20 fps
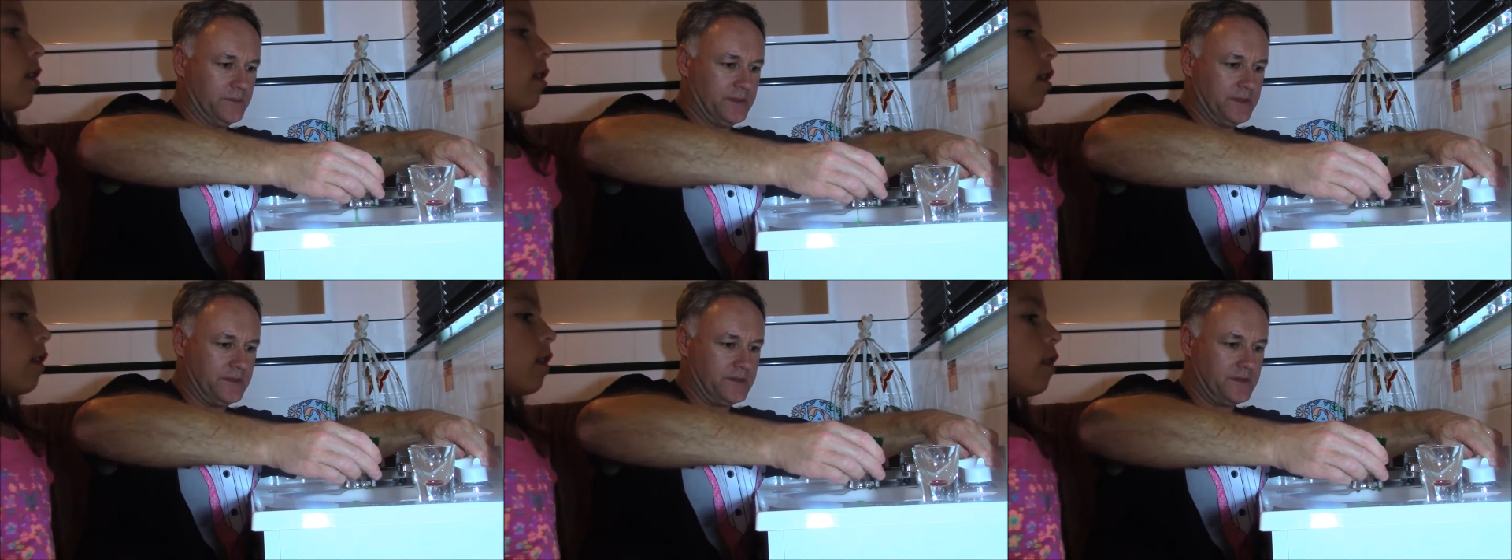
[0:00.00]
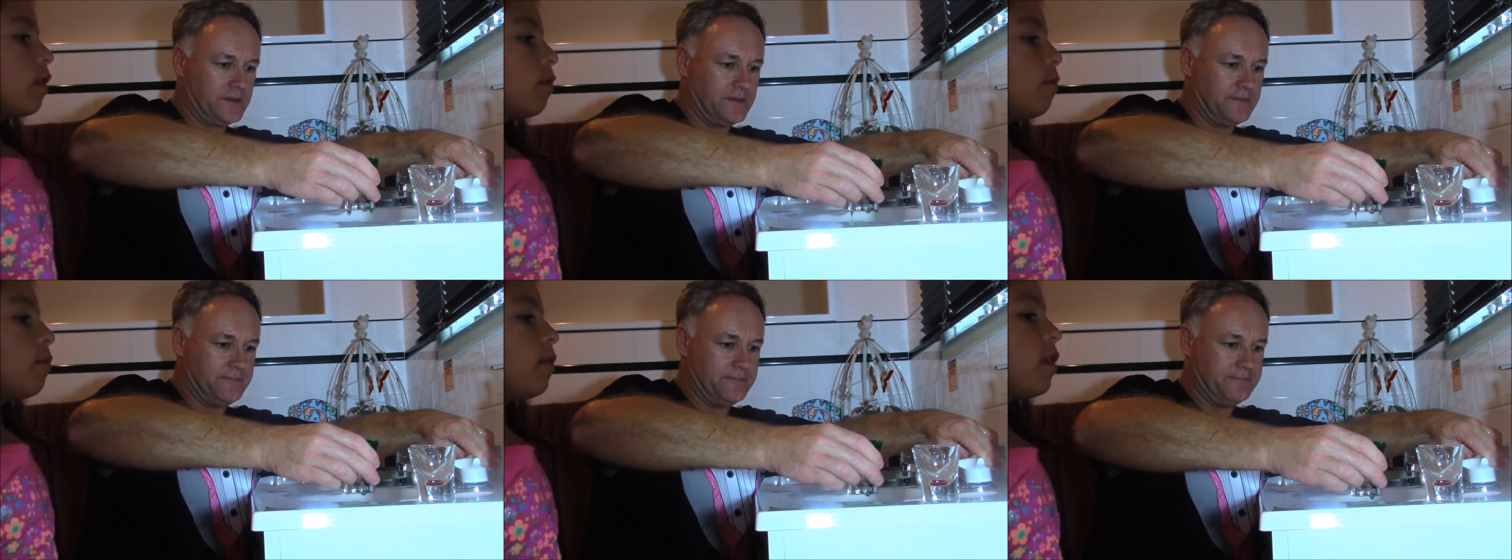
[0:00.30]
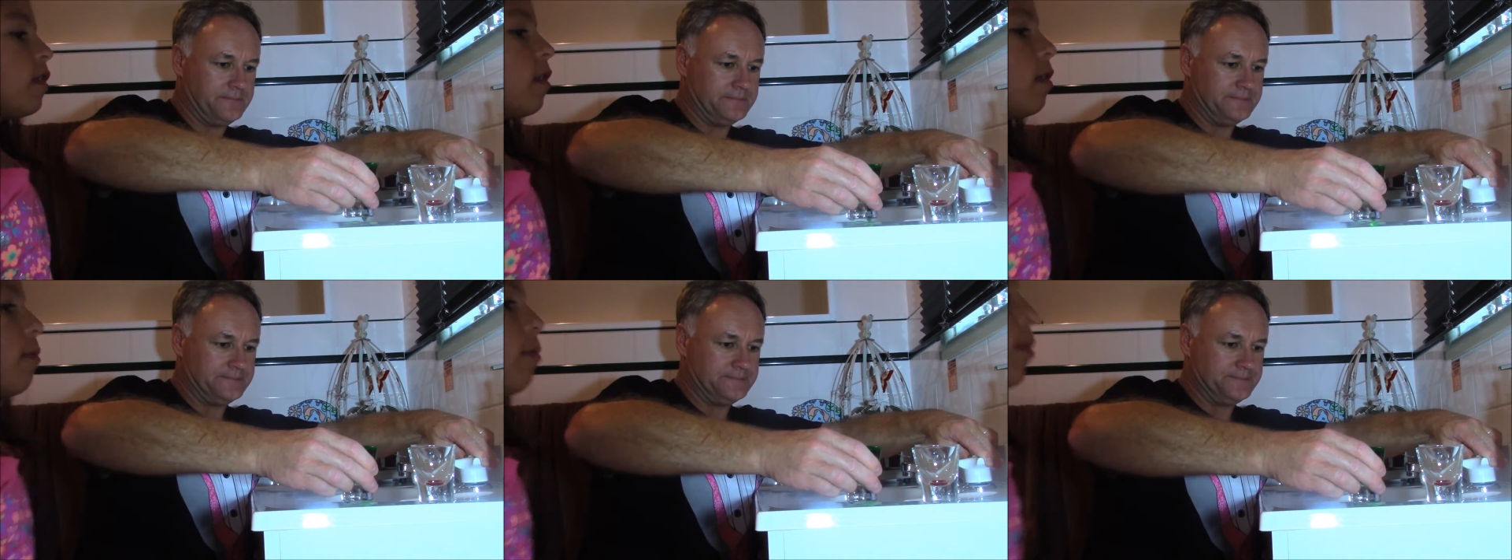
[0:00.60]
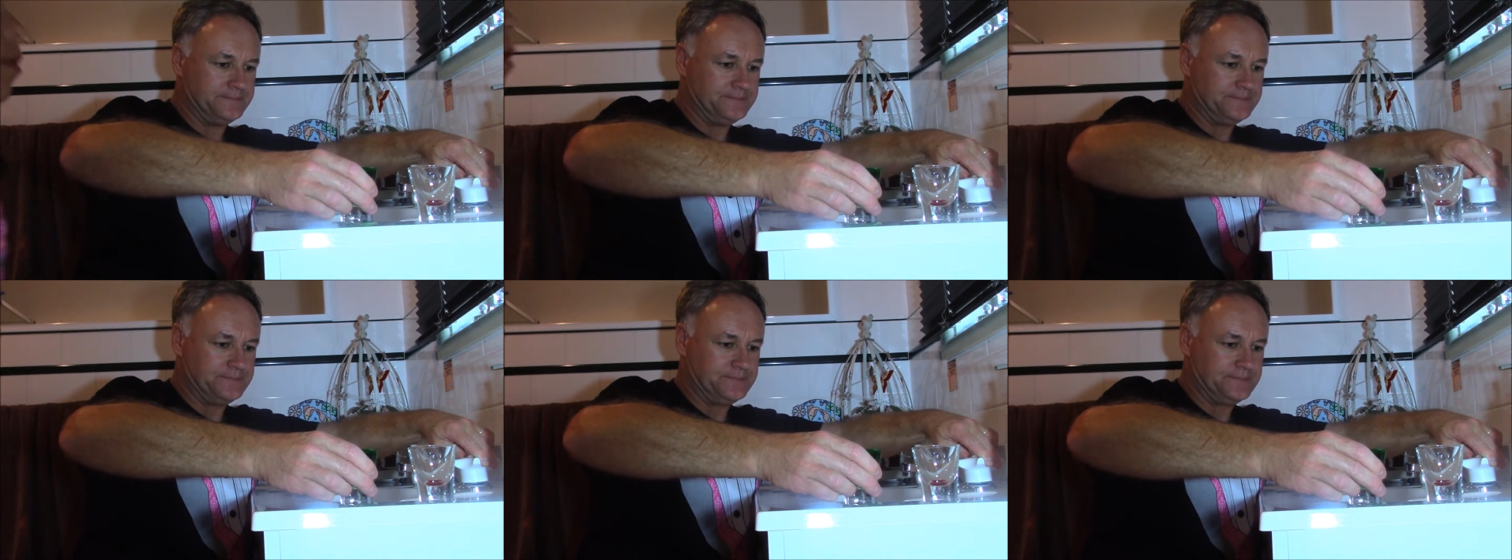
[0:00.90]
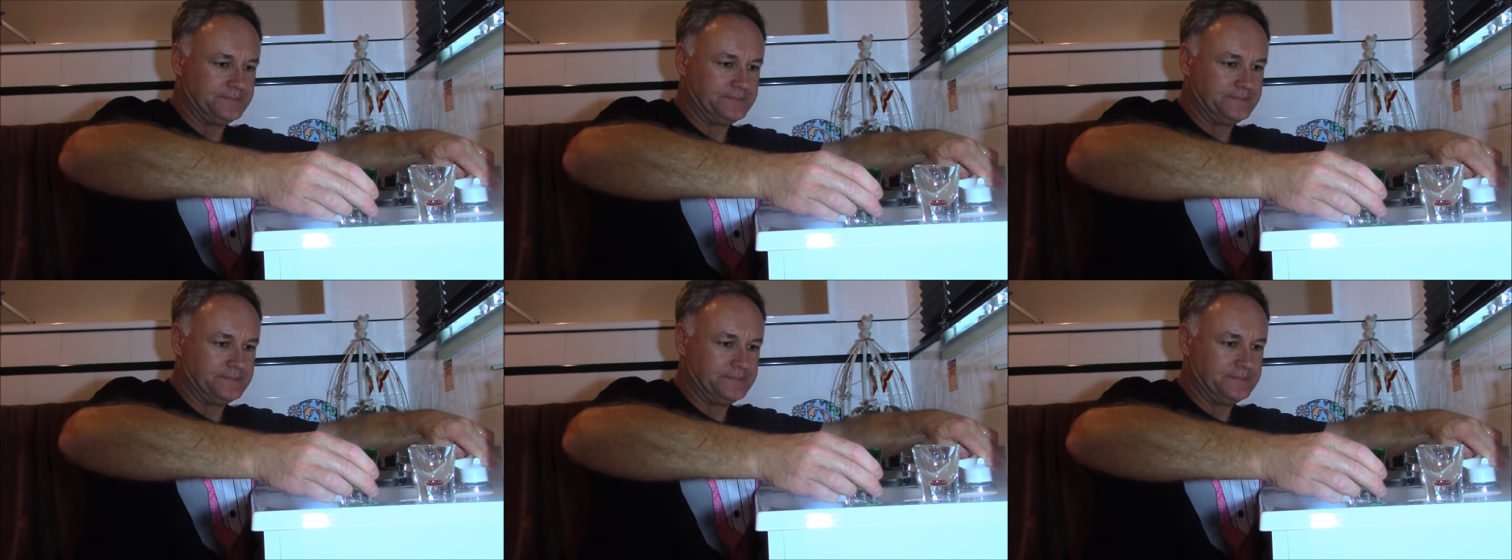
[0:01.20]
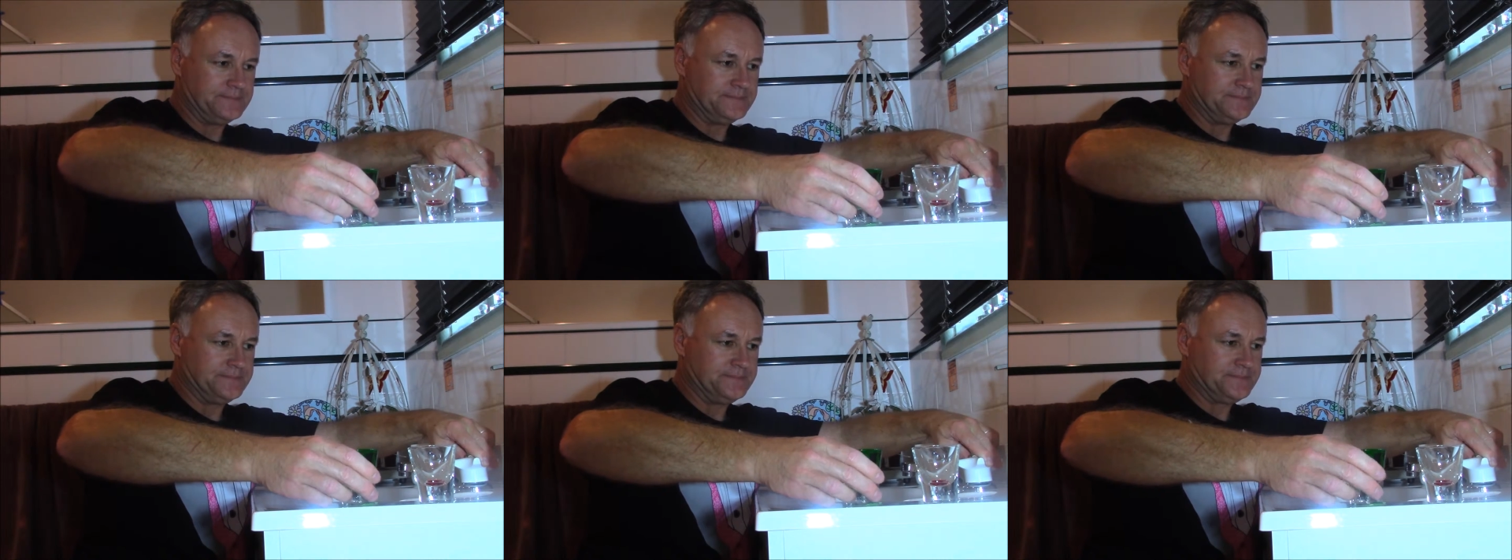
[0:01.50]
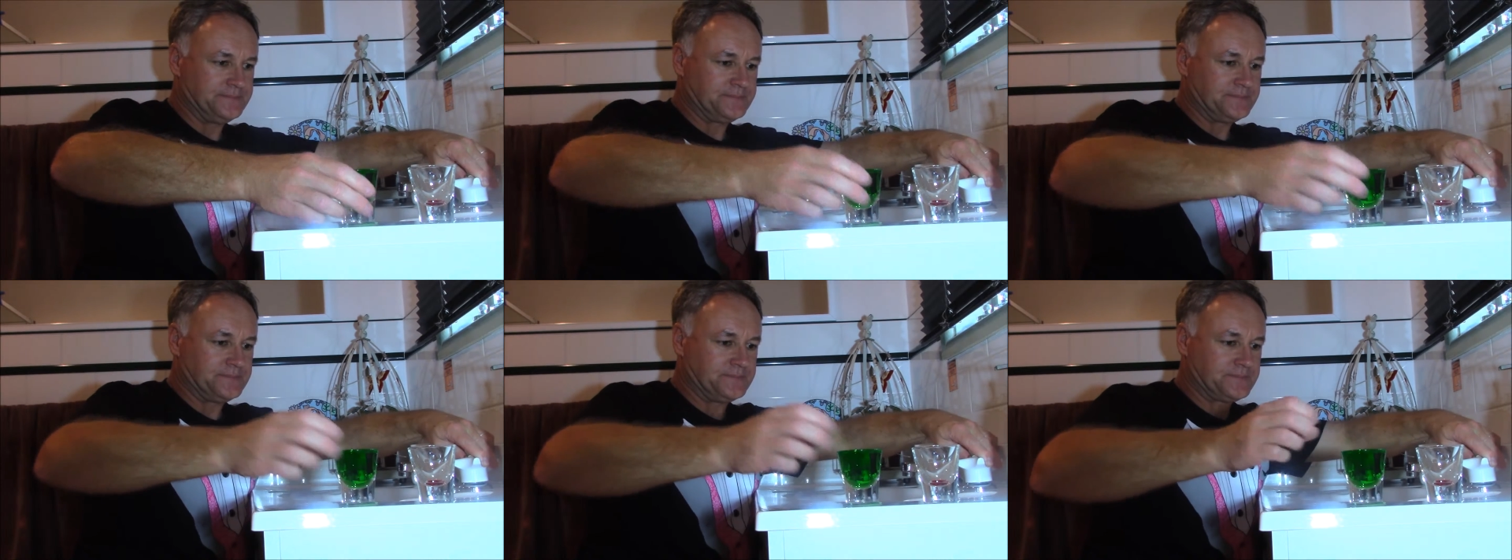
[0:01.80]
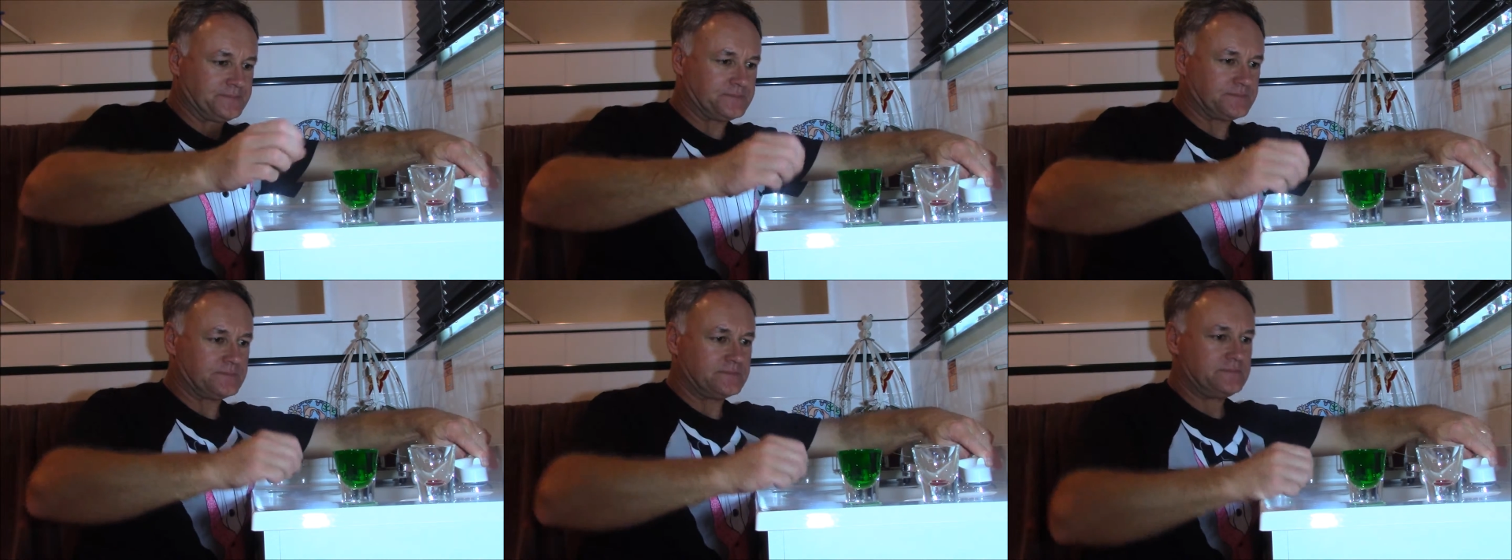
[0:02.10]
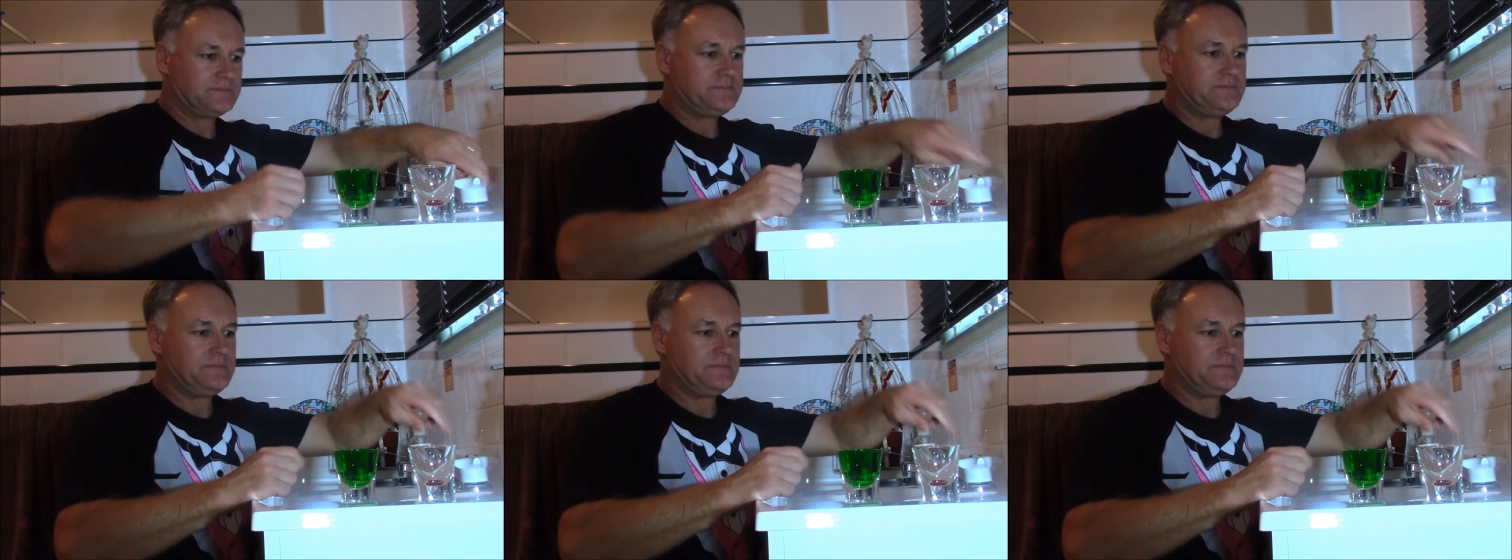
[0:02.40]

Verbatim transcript: almost. Mr. Fire